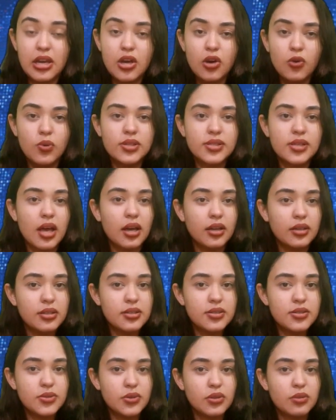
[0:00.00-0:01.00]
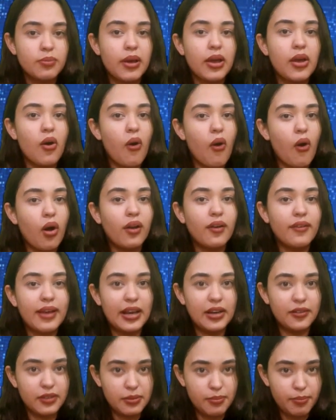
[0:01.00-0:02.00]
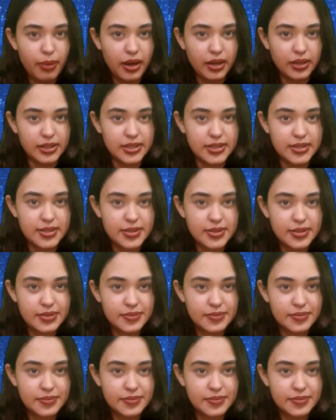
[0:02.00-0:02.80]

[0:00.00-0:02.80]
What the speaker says: was understood by all relevant parties.